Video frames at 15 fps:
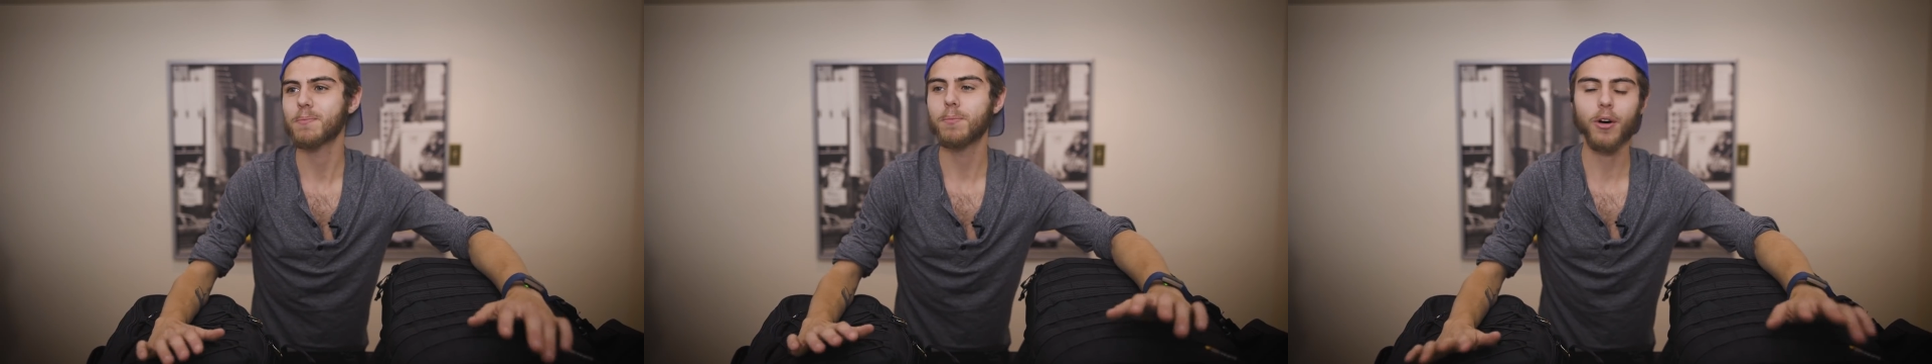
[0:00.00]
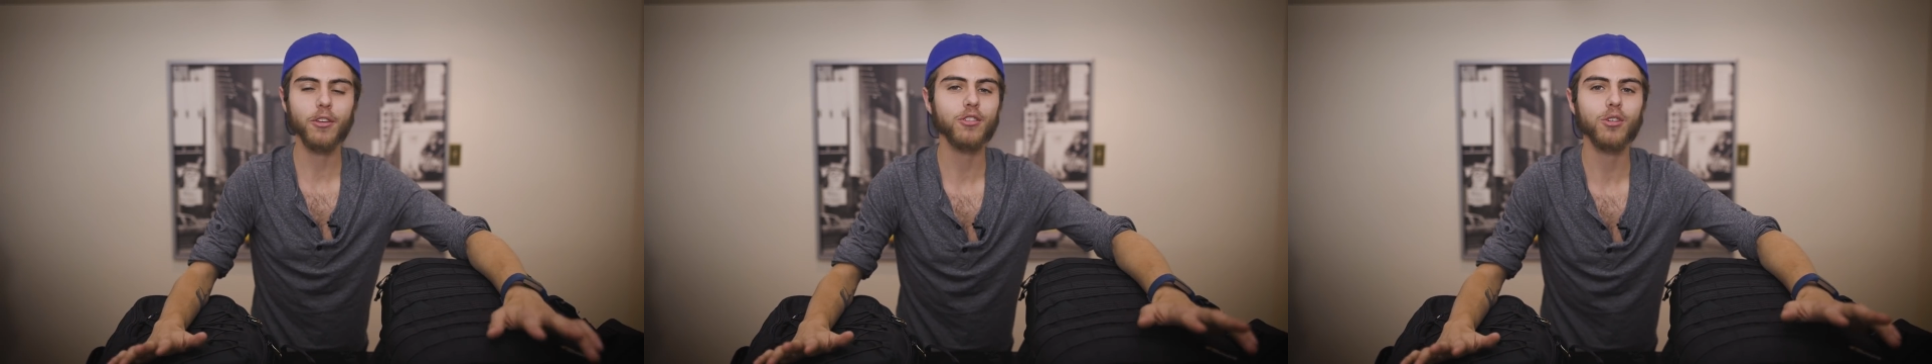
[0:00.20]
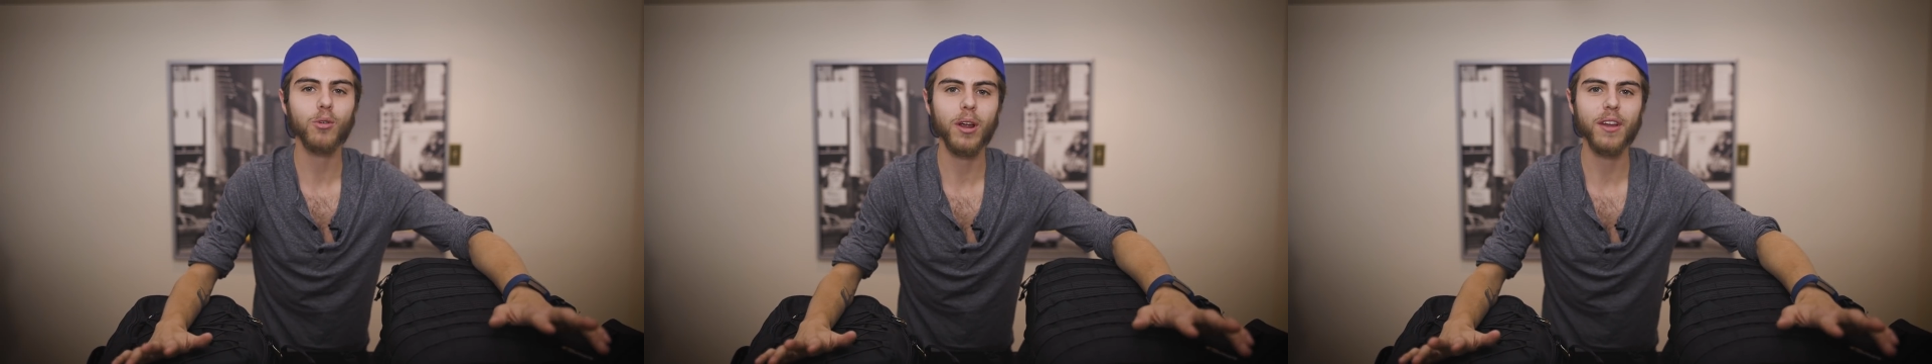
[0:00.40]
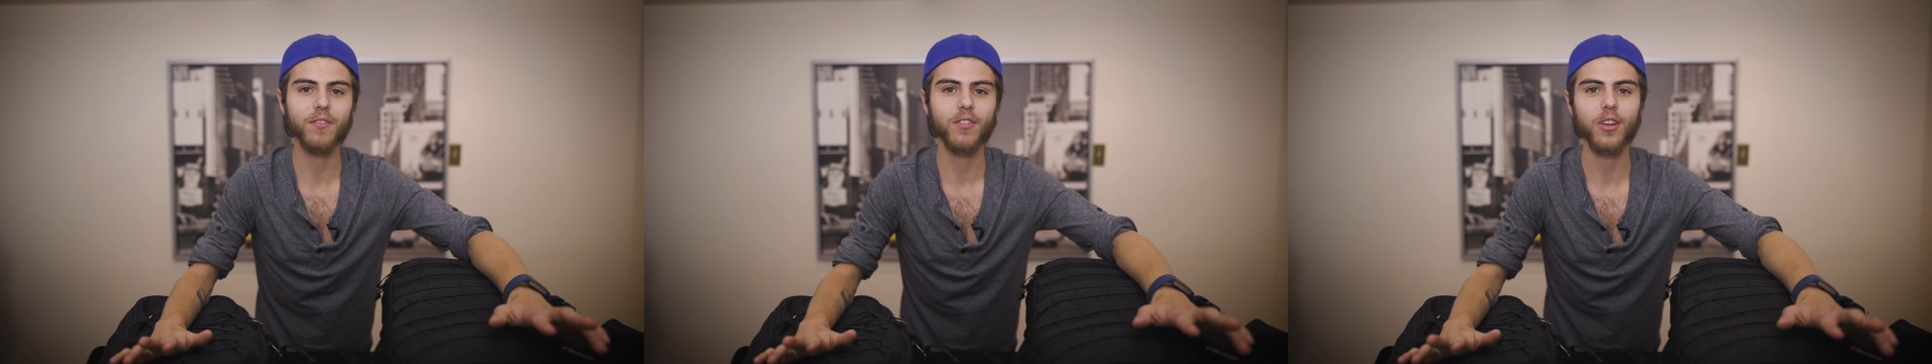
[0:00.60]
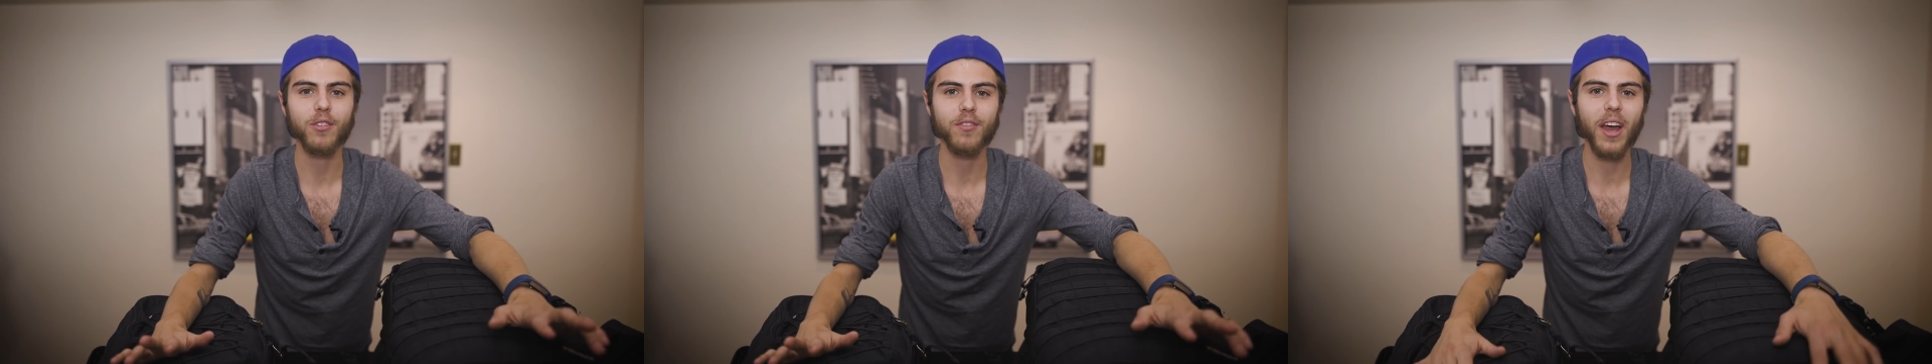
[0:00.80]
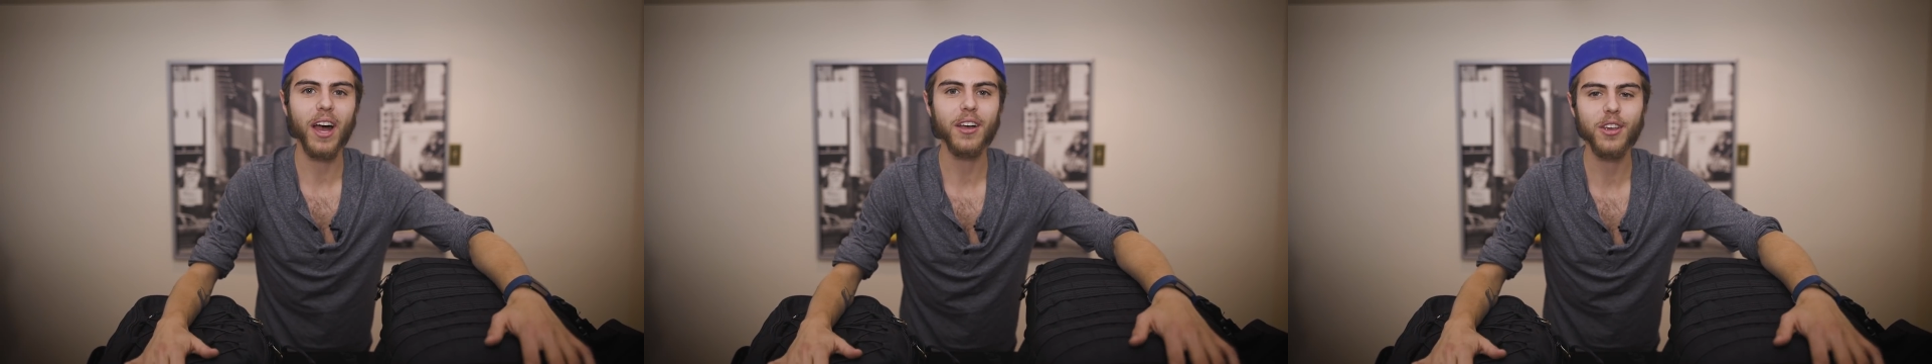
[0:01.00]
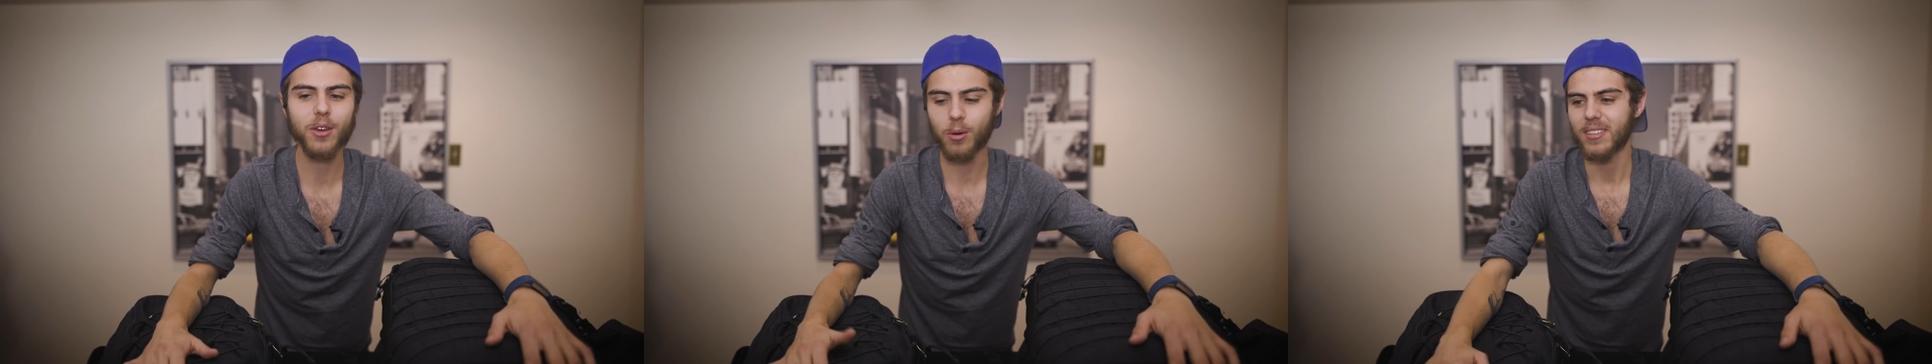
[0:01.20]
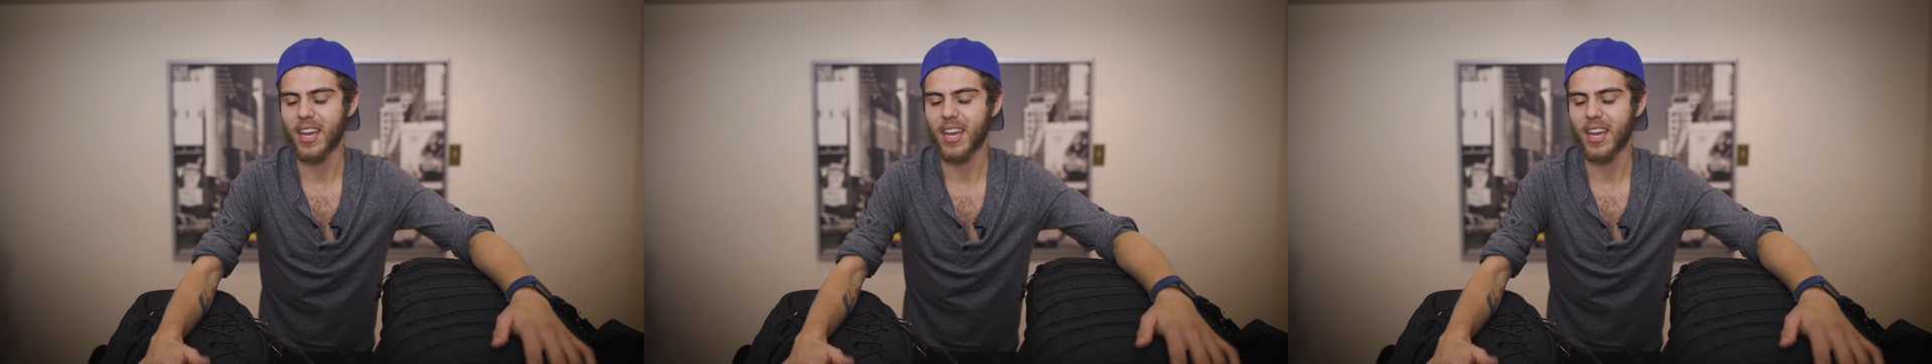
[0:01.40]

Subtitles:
both are great for your value.